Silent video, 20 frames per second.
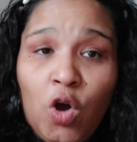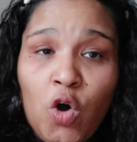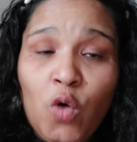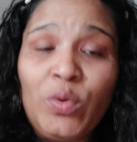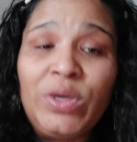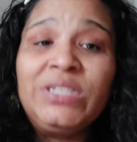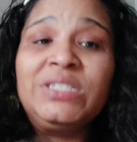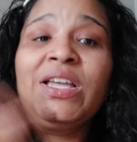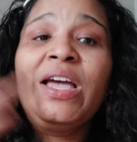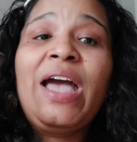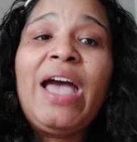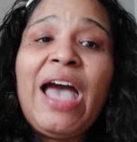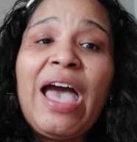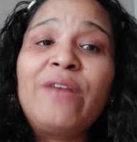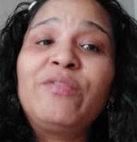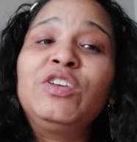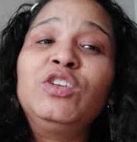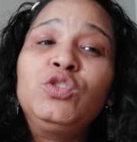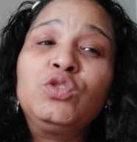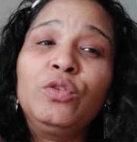always
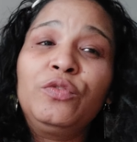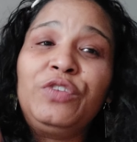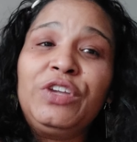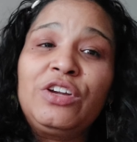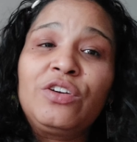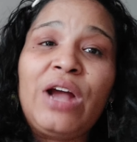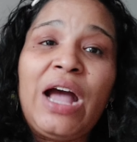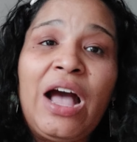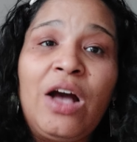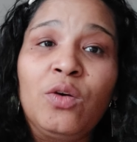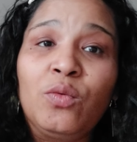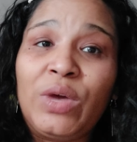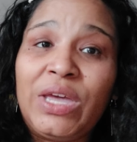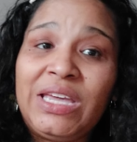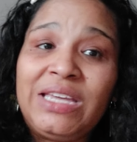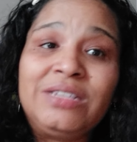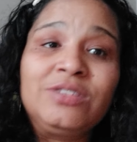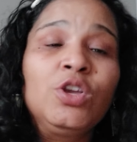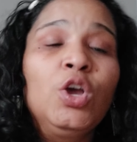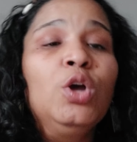having to figure out
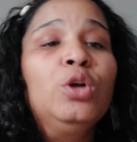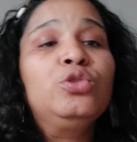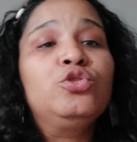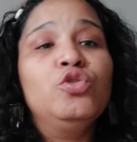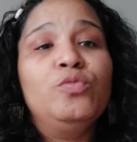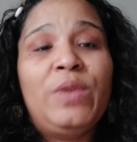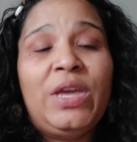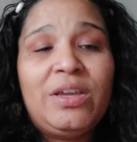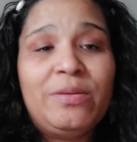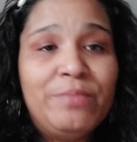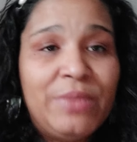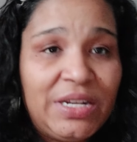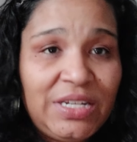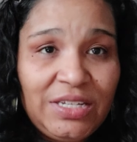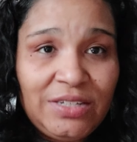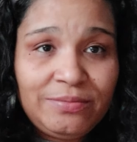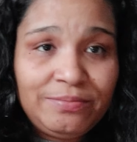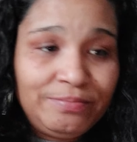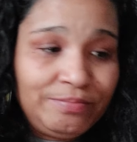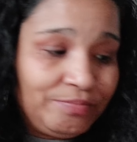ways to make
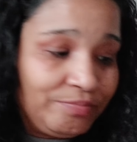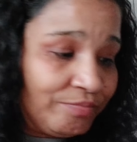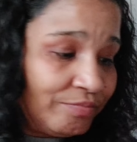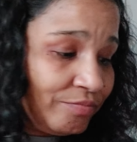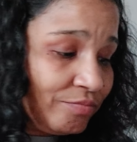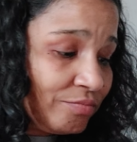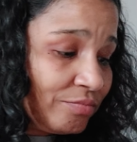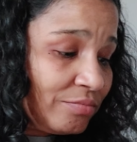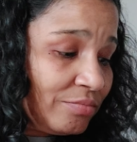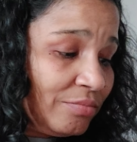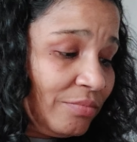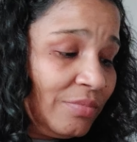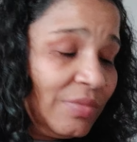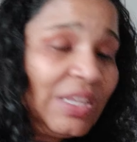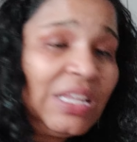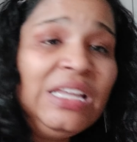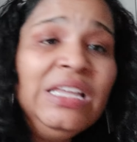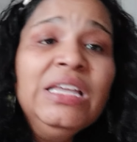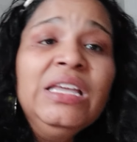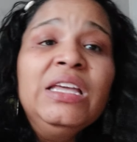money.
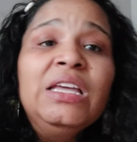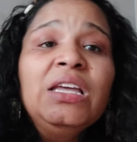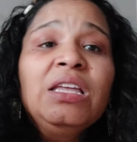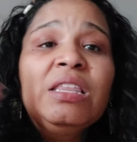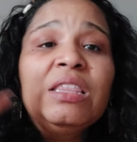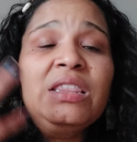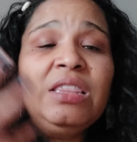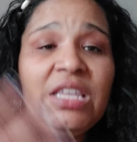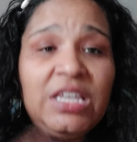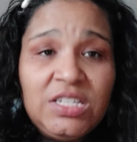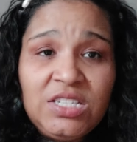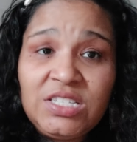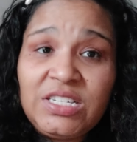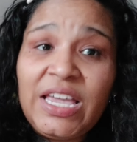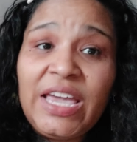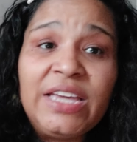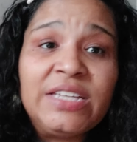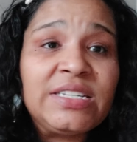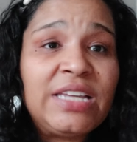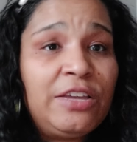This
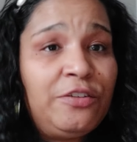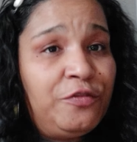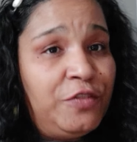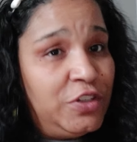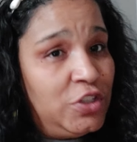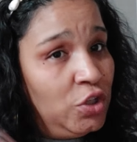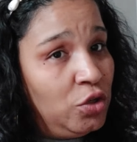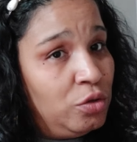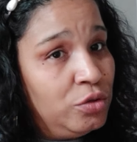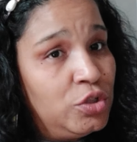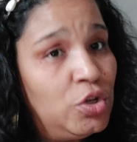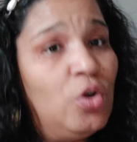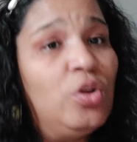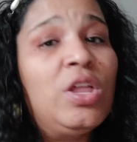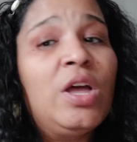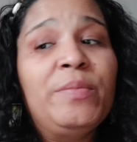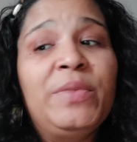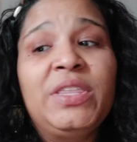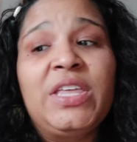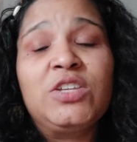takes a physical toll
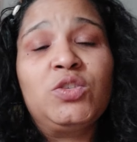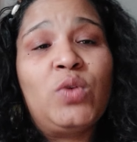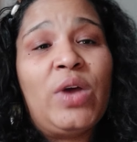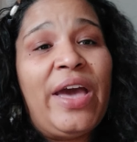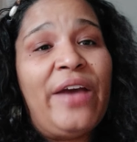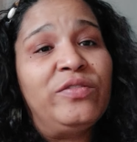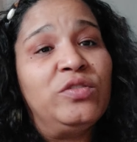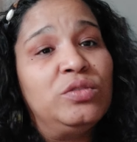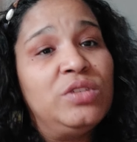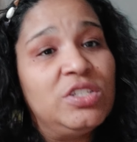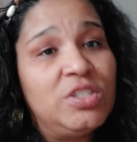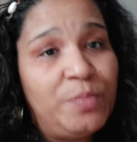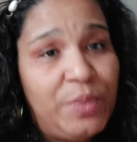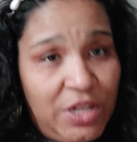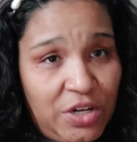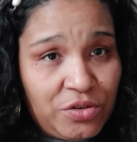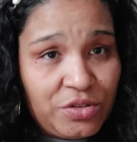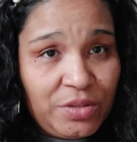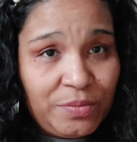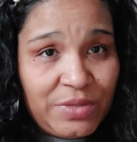on me. That's why I have to
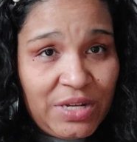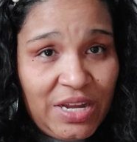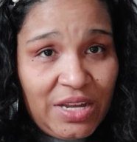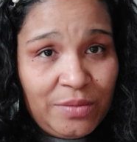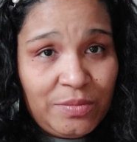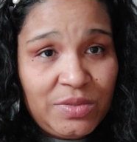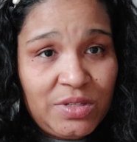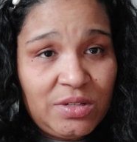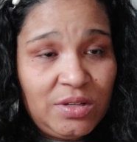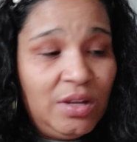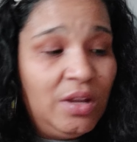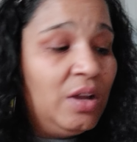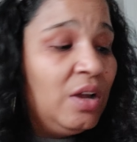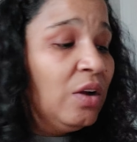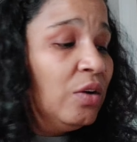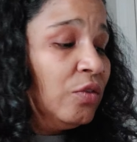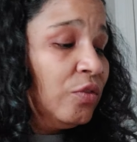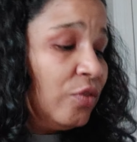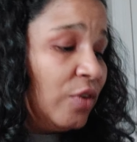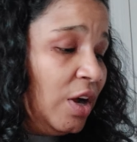disappear sometimes
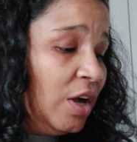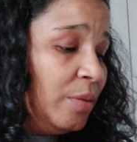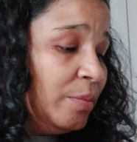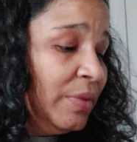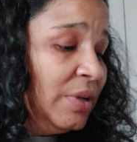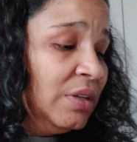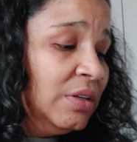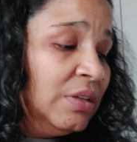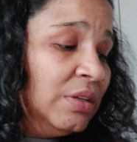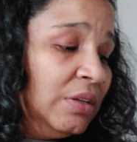from